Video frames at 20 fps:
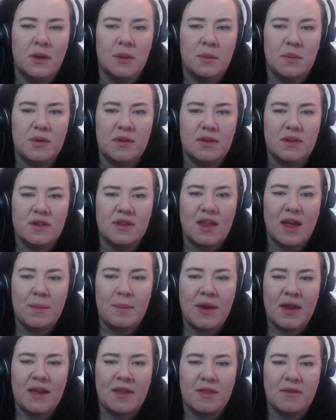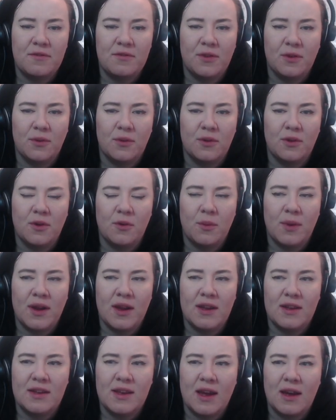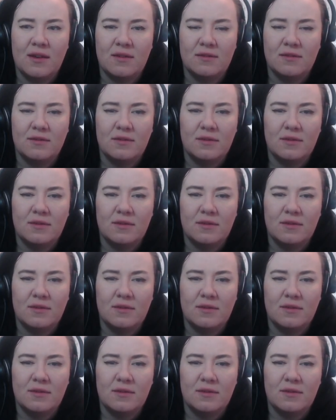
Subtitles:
But does that make the floor look weird now?